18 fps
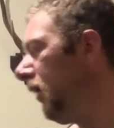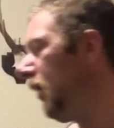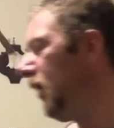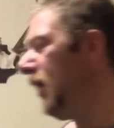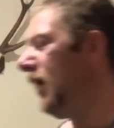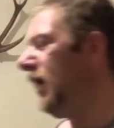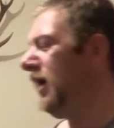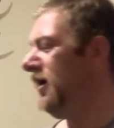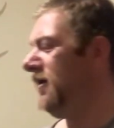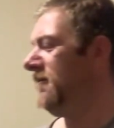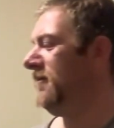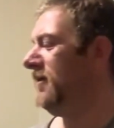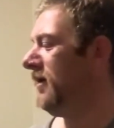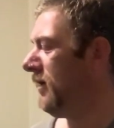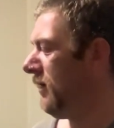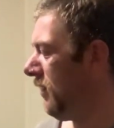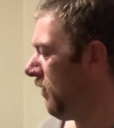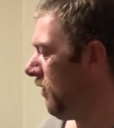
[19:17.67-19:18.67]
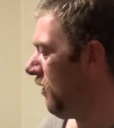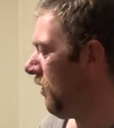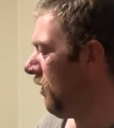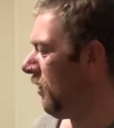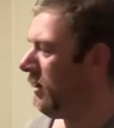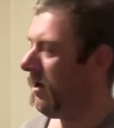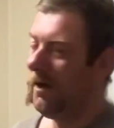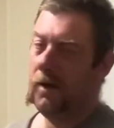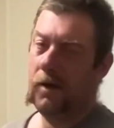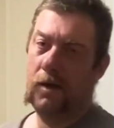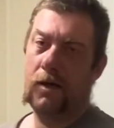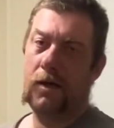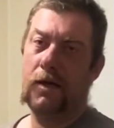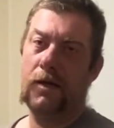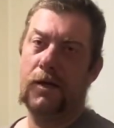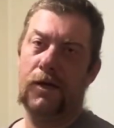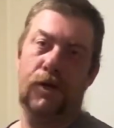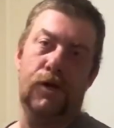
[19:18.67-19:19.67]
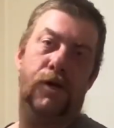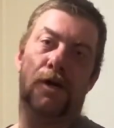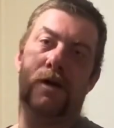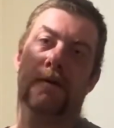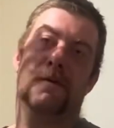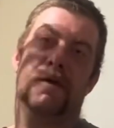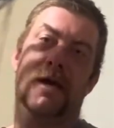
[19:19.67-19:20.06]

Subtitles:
and you can